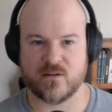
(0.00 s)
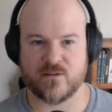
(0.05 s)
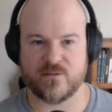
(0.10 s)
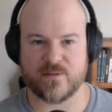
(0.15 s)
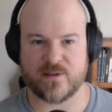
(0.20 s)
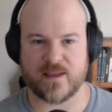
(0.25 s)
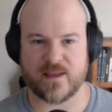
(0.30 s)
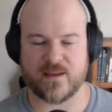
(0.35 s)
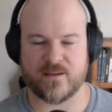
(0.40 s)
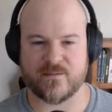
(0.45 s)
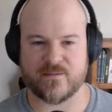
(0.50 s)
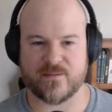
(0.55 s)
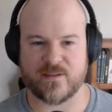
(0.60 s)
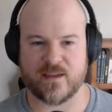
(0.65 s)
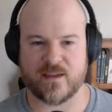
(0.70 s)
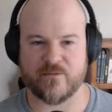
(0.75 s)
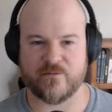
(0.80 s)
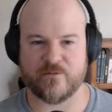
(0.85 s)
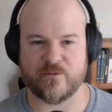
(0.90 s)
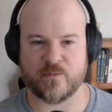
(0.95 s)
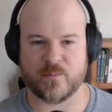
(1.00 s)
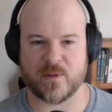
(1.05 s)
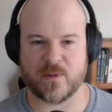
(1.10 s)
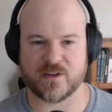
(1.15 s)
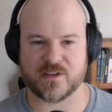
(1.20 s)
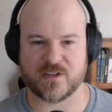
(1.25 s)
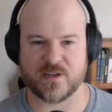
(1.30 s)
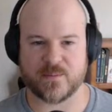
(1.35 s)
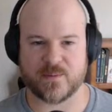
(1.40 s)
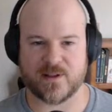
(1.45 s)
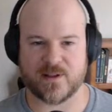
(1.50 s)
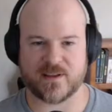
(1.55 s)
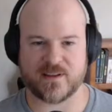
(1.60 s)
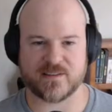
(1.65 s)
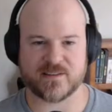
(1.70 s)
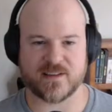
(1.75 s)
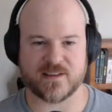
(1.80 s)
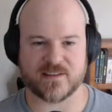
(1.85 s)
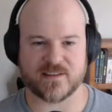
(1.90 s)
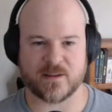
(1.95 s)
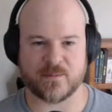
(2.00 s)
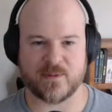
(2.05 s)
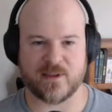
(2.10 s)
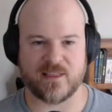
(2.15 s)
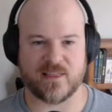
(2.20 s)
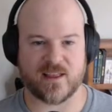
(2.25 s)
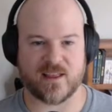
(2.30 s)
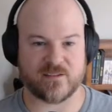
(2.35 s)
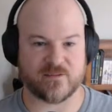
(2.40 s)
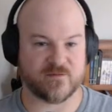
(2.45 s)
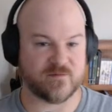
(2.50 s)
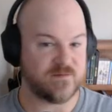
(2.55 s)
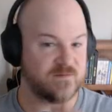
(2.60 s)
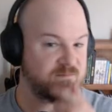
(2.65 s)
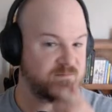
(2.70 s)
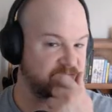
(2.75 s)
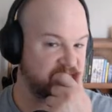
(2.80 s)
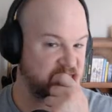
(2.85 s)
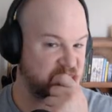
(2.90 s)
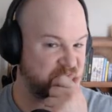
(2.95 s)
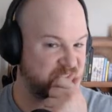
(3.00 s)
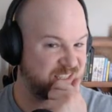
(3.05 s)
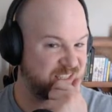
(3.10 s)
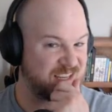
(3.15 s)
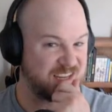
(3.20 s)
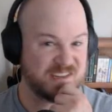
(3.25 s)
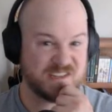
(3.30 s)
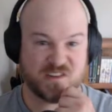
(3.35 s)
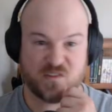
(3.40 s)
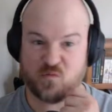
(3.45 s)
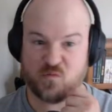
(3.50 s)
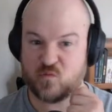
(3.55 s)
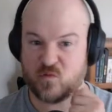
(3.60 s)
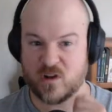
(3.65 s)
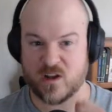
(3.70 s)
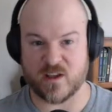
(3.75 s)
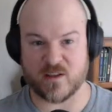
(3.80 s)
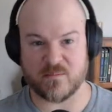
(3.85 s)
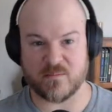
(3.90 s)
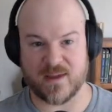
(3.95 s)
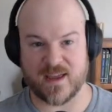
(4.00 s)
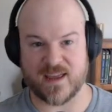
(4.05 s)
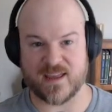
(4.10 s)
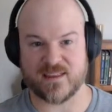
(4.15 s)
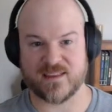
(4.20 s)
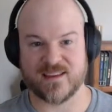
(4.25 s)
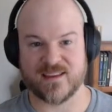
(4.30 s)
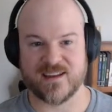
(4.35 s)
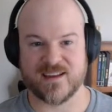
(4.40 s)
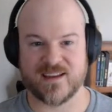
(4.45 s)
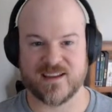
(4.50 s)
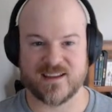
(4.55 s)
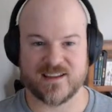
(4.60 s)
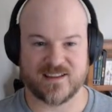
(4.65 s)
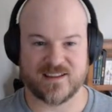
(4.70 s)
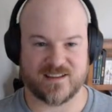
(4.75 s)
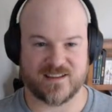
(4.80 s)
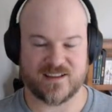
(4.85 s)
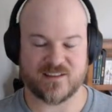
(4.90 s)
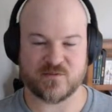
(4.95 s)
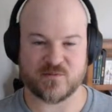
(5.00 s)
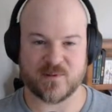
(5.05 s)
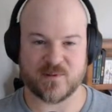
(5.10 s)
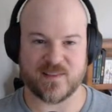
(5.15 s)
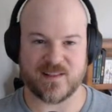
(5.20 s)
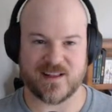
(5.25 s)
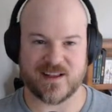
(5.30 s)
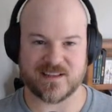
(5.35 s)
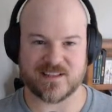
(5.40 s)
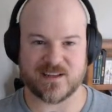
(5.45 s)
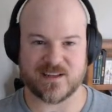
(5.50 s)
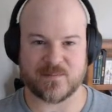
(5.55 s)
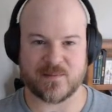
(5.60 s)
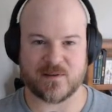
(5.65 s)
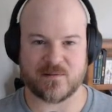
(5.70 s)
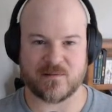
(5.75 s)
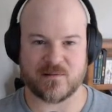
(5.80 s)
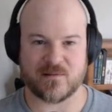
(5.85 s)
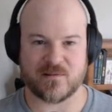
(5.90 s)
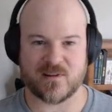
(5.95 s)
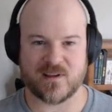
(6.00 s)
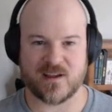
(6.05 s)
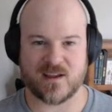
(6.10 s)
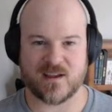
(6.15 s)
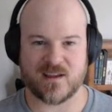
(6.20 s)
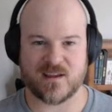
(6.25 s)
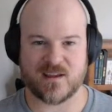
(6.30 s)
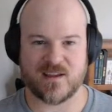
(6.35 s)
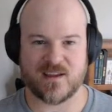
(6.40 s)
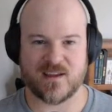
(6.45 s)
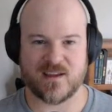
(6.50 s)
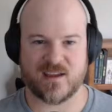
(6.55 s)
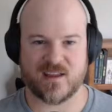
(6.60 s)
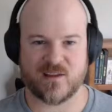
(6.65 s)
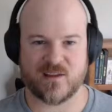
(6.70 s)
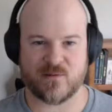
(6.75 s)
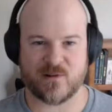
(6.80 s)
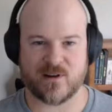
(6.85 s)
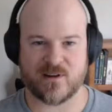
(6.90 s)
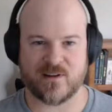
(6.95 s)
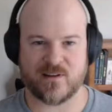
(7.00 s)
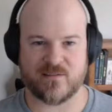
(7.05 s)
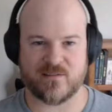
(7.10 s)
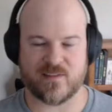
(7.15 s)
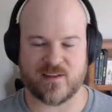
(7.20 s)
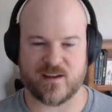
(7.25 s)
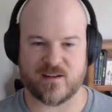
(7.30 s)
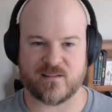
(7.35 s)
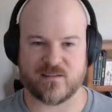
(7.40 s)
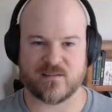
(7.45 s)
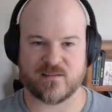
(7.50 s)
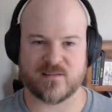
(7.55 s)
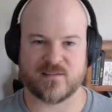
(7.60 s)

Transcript: I have information about it because that's got to be in like Chapter 1, man. Is when the last time they were anywhere near there.